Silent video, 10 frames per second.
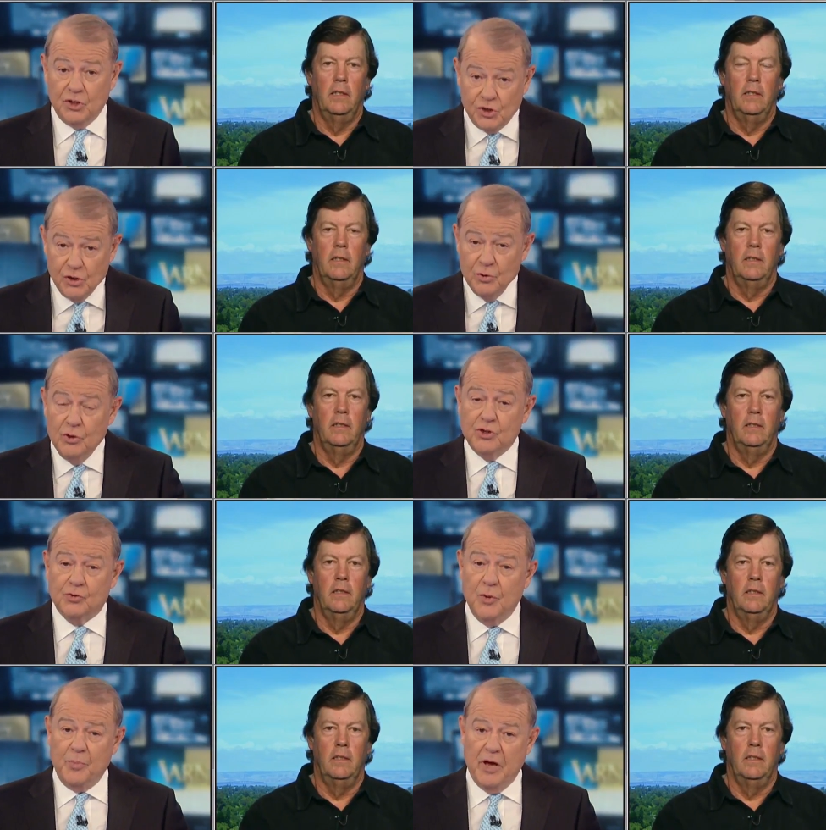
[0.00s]
Speaker 1: huge
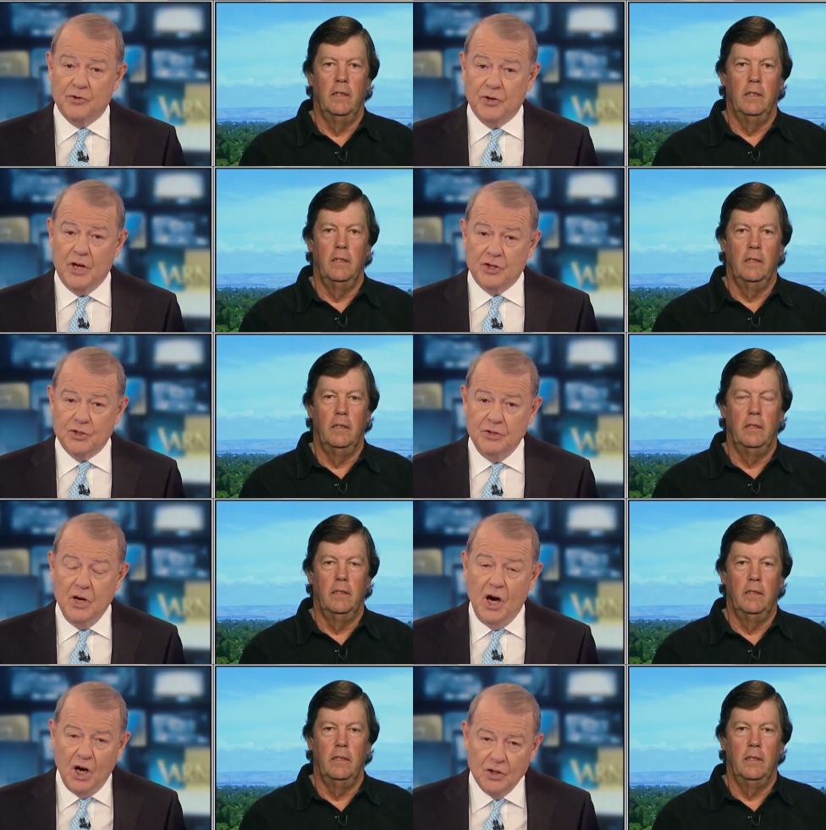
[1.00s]
repatriation,
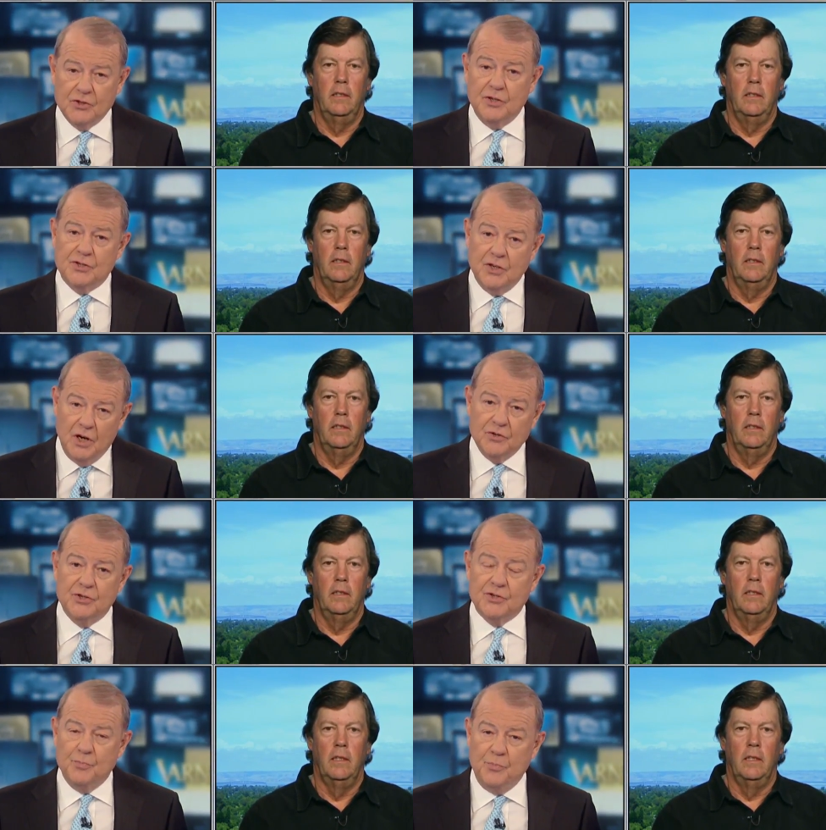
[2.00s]
hundreds and
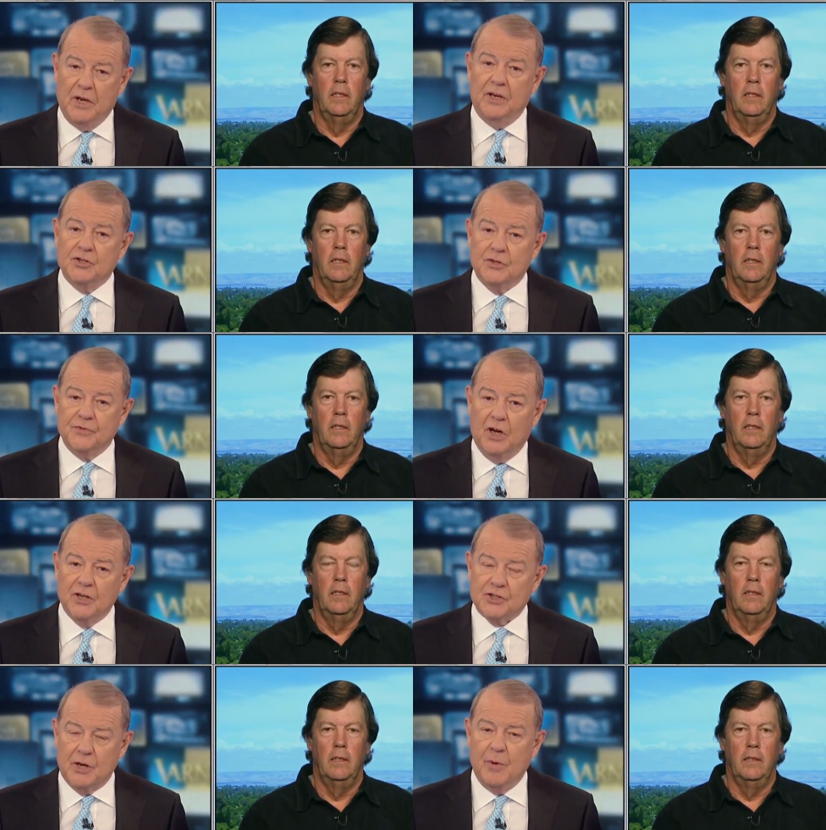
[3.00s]
hundreds of billions of
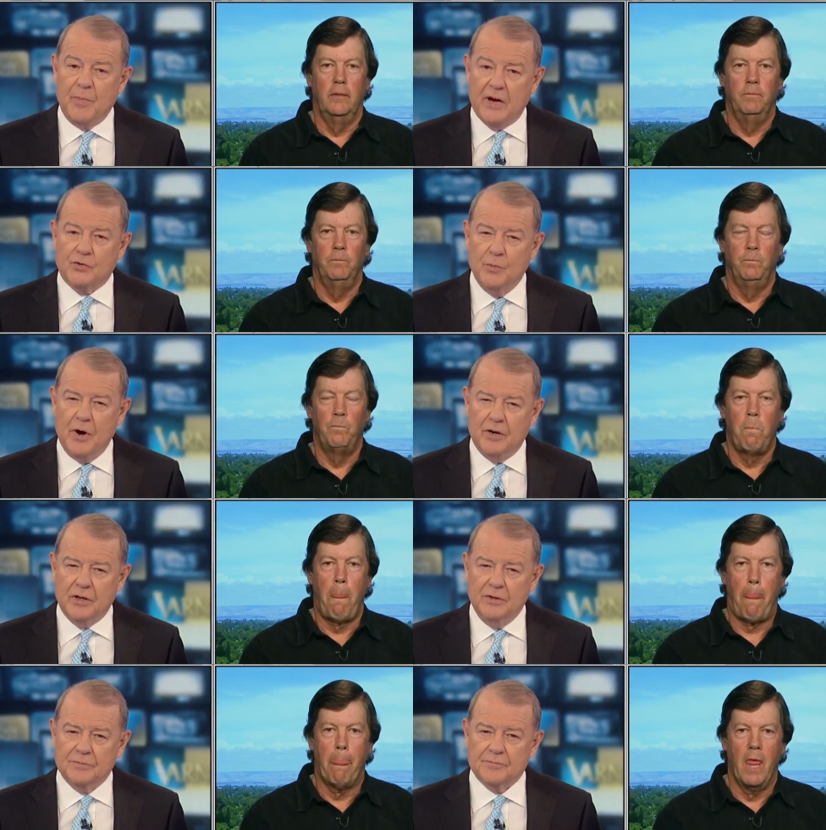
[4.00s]
dollars coming back to
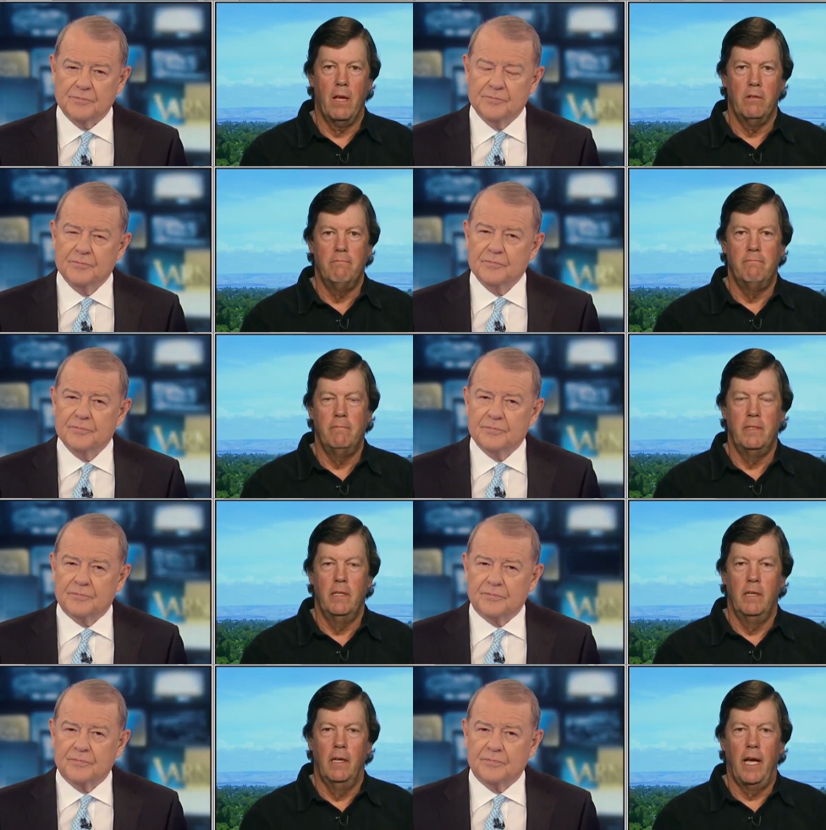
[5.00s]
America?
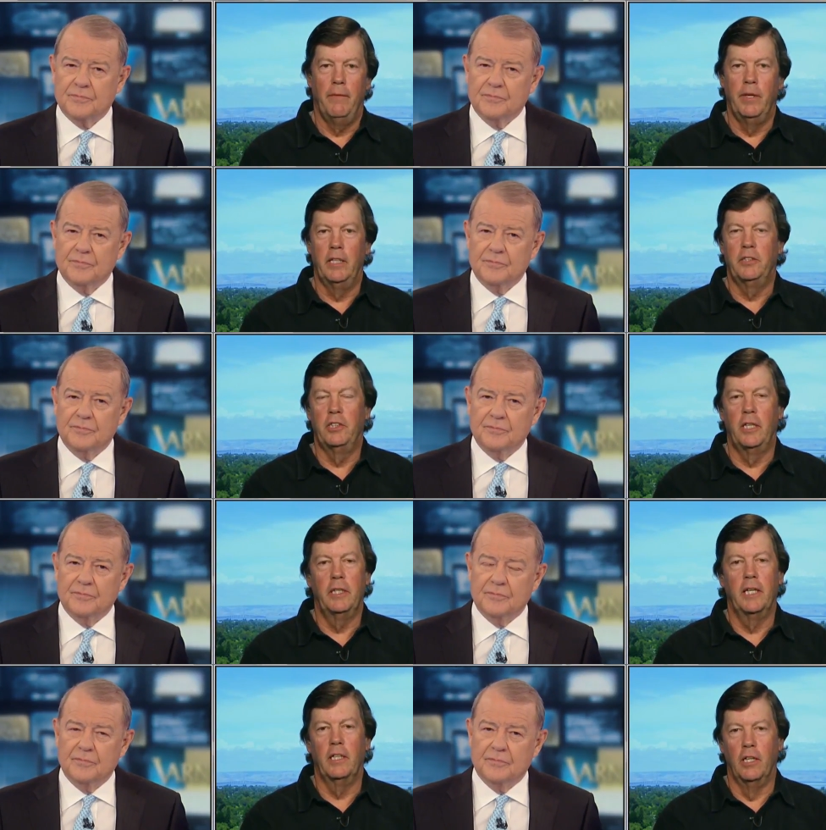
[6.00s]
Speaker 2: I'm not sure. I
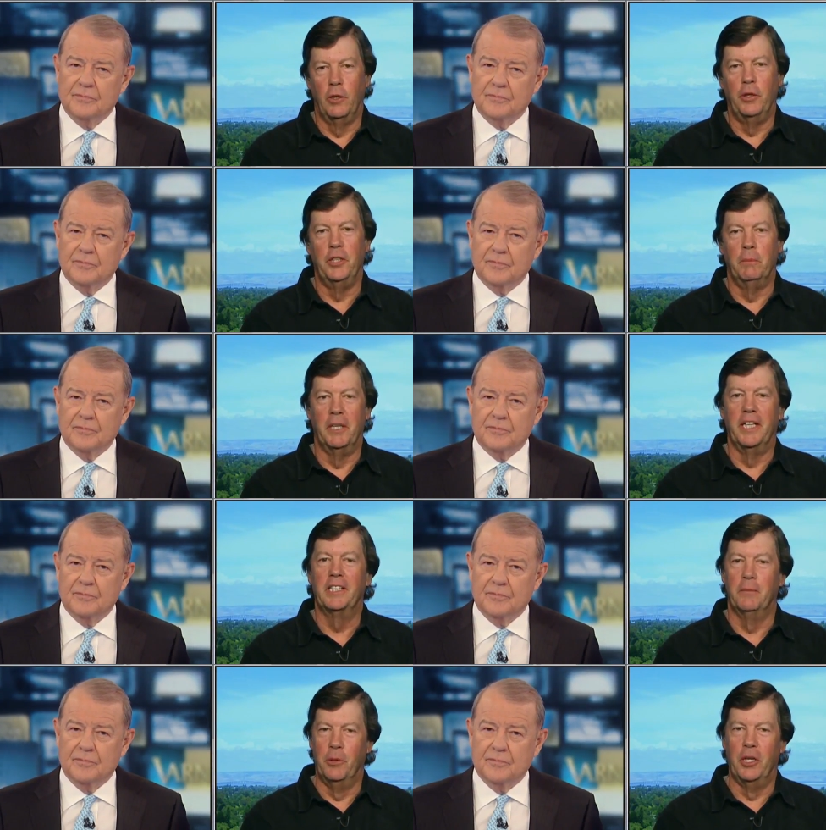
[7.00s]
think the lower you bring
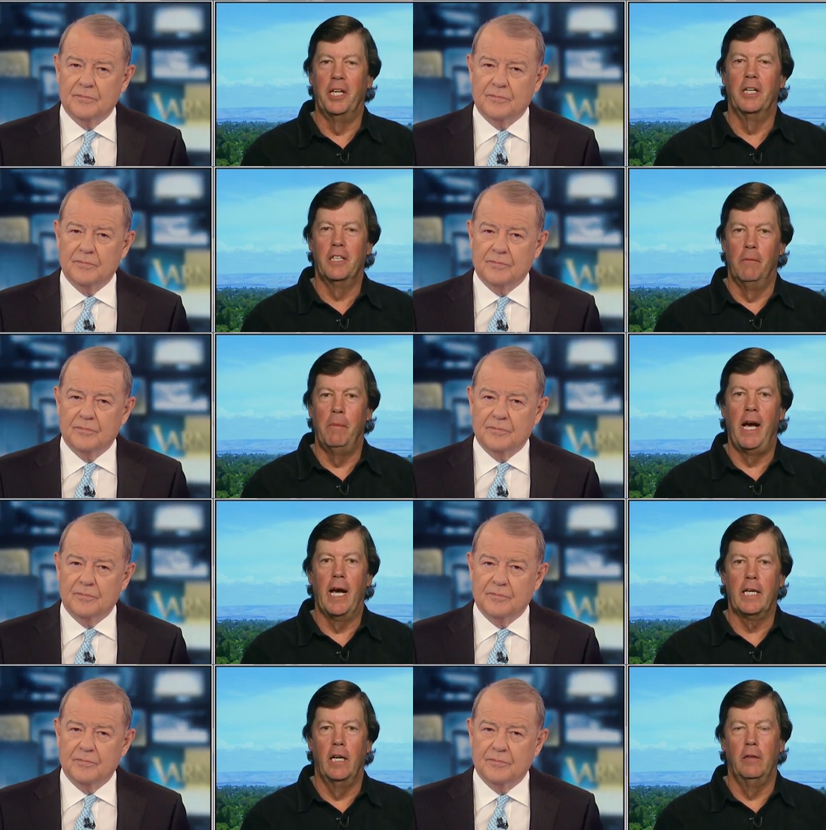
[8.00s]
it, the more that'll come
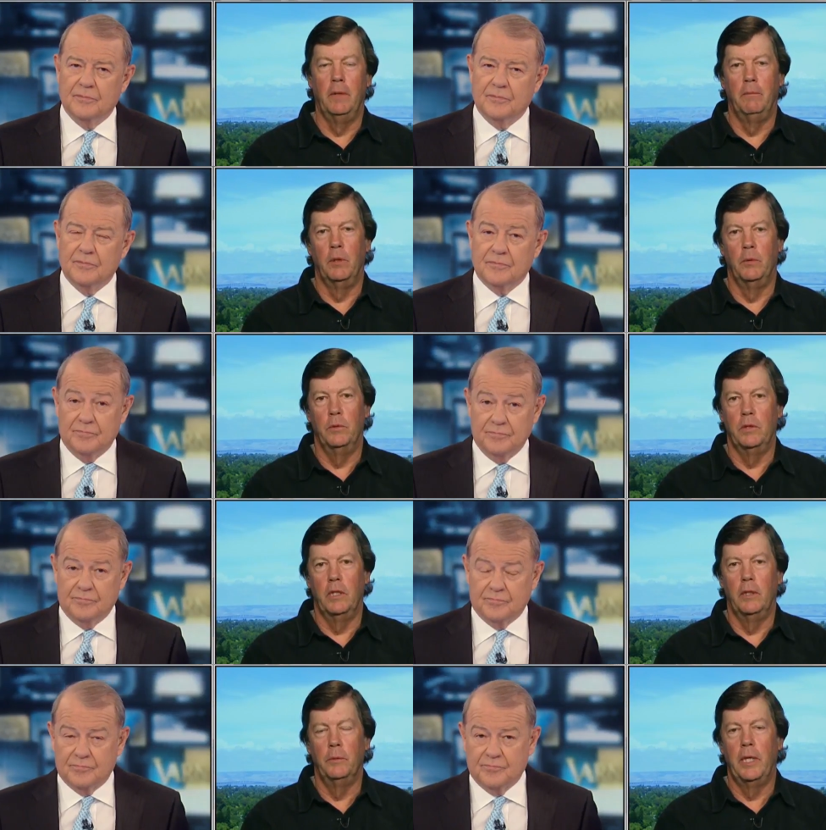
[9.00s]
back. I remember,
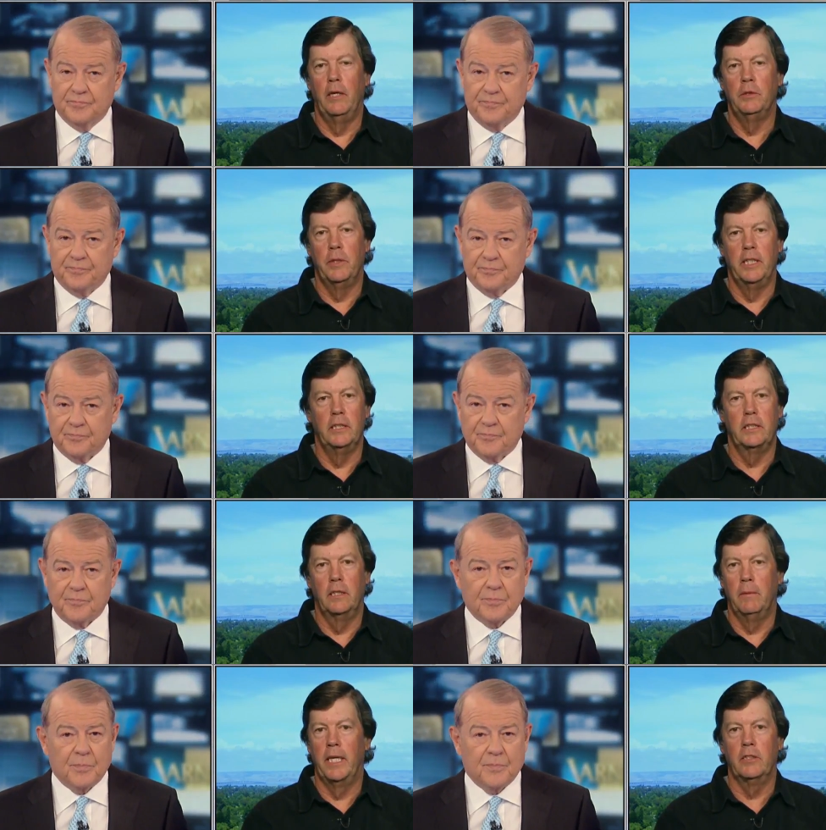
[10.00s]
you know, when I was running
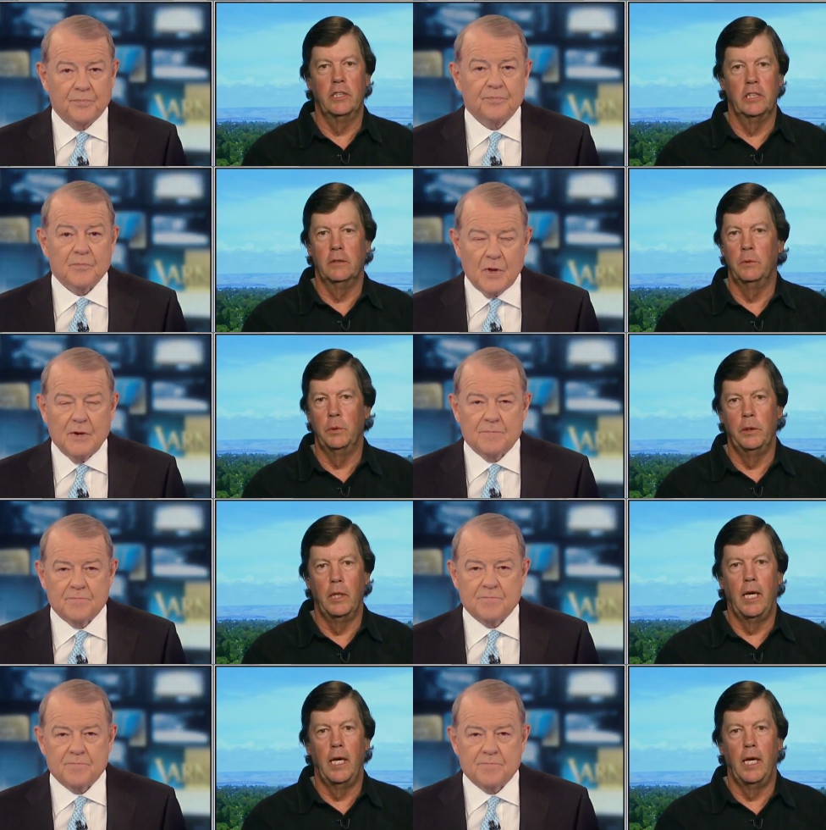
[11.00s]
Sun Microsystems, we were